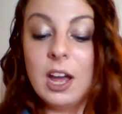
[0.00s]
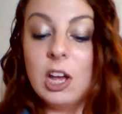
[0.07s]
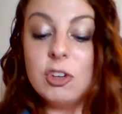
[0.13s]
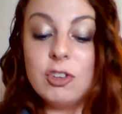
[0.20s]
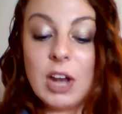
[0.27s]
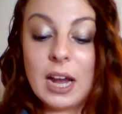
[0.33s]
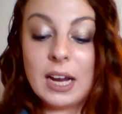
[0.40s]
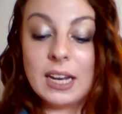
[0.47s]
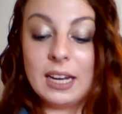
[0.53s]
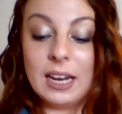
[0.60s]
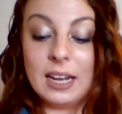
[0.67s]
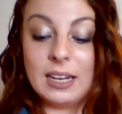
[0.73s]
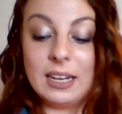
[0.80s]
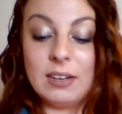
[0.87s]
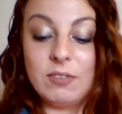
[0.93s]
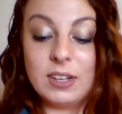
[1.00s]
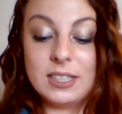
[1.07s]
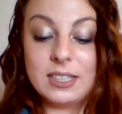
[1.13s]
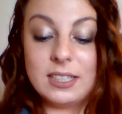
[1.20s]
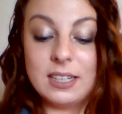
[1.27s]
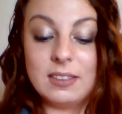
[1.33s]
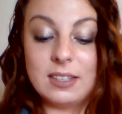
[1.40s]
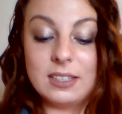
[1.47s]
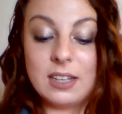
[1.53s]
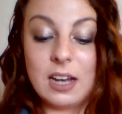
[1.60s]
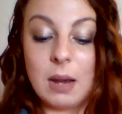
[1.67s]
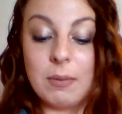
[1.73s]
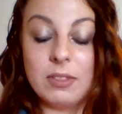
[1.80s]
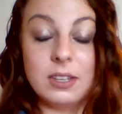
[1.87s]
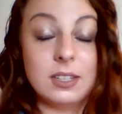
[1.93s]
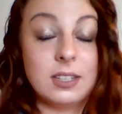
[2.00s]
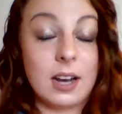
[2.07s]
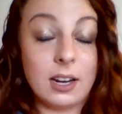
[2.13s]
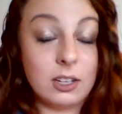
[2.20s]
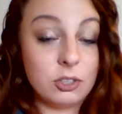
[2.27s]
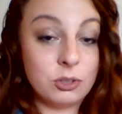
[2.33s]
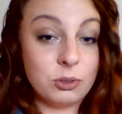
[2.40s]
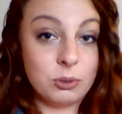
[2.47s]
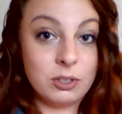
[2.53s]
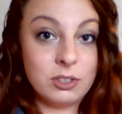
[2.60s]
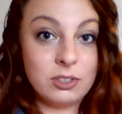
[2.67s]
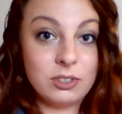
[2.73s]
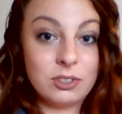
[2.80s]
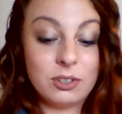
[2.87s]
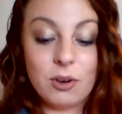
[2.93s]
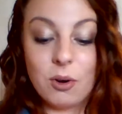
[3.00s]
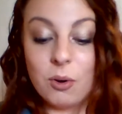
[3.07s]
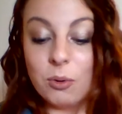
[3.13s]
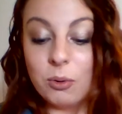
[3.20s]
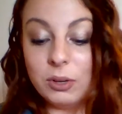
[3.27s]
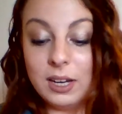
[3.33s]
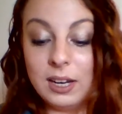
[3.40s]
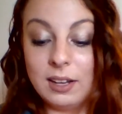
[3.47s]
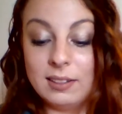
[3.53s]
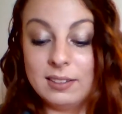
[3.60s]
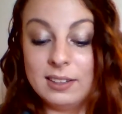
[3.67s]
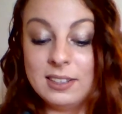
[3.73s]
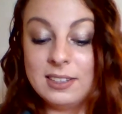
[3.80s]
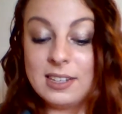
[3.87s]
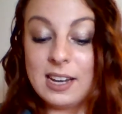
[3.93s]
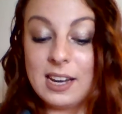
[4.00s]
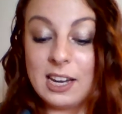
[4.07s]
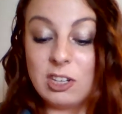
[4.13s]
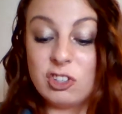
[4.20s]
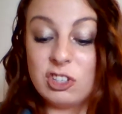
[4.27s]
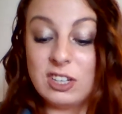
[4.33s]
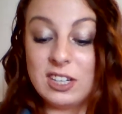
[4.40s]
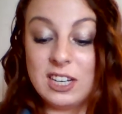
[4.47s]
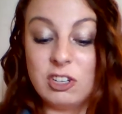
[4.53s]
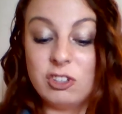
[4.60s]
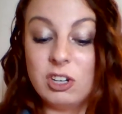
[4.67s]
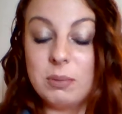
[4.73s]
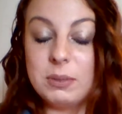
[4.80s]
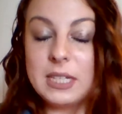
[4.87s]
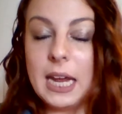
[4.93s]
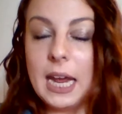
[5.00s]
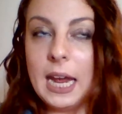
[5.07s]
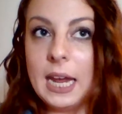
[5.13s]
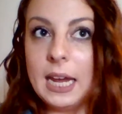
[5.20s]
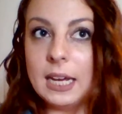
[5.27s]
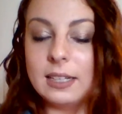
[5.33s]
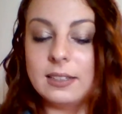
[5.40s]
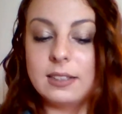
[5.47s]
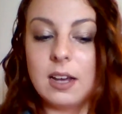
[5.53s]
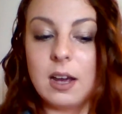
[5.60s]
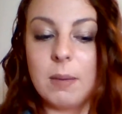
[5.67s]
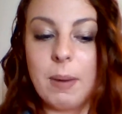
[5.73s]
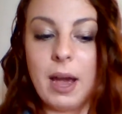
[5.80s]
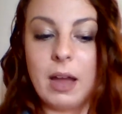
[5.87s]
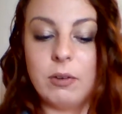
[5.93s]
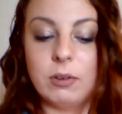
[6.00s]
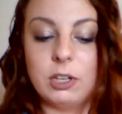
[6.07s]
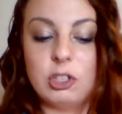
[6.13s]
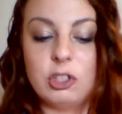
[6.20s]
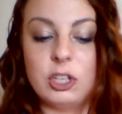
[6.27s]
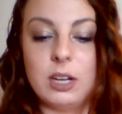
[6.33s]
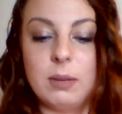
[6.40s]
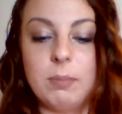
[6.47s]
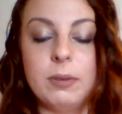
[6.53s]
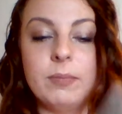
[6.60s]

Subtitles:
Jack and Annie visited the time of the dinosaurs, Old England, ancient Egypt, and a pirate ship.